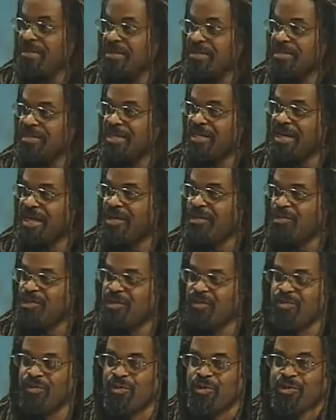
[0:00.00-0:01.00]
it's
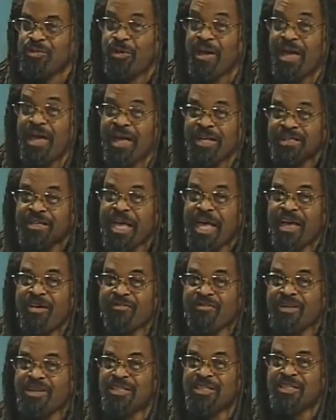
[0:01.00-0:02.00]
unhealthy for you, as
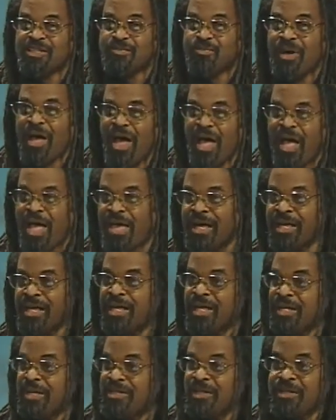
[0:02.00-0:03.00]
evidenced by,
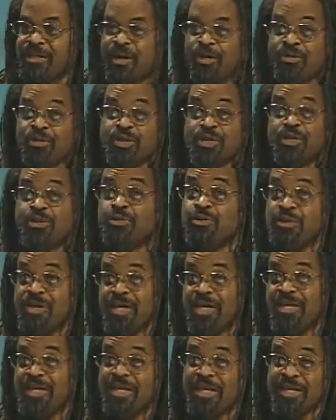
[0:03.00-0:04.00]
you know, you
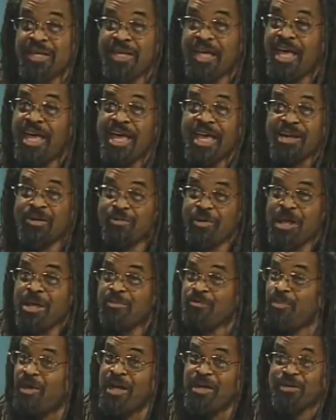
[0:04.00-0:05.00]
getting gang
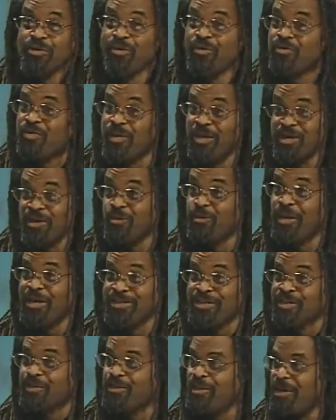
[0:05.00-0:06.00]
raped by your fellow
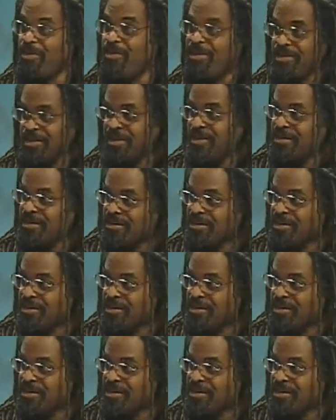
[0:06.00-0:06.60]
white supremacists